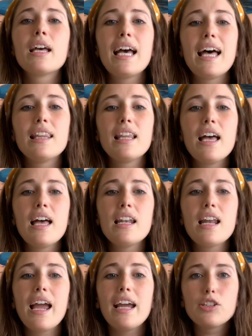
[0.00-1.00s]
And then
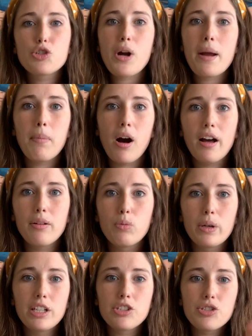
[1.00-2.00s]
a tripod,
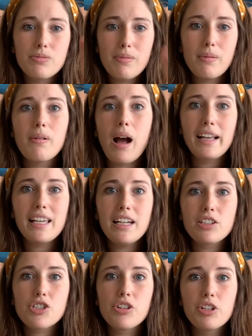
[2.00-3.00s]
which I
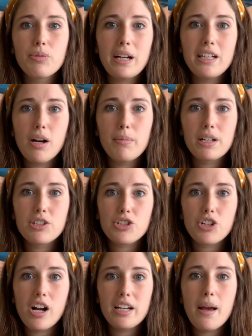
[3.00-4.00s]
can't show you right now because
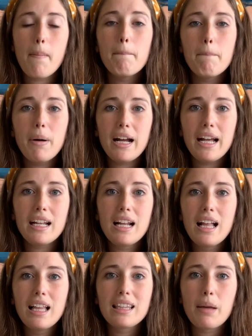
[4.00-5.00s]
you're on it, but
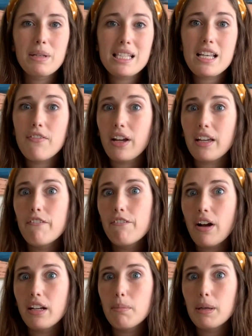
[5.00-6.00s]
let me see if I can
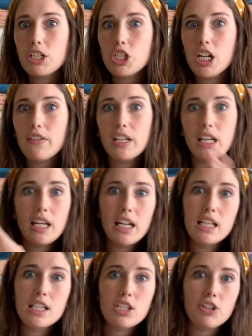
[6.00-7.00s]
find a picture of it and
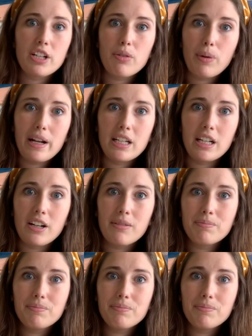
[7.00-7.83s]
insert it right here.